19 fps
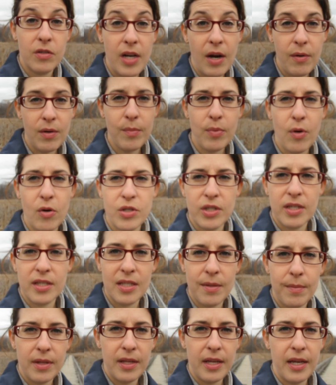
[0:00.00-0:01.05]
now we're approaching
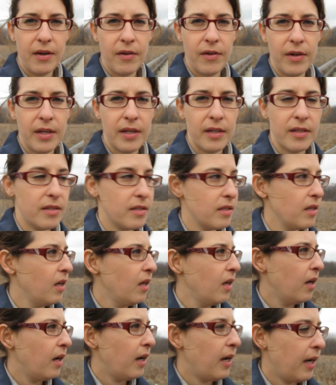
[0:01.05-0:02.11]
some of the areas
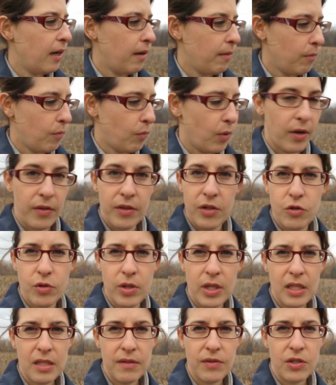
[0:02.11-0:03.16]
um, where the
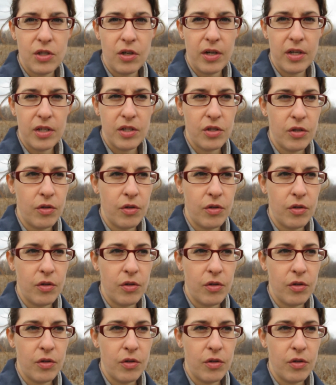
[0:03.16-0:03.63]
trees have started to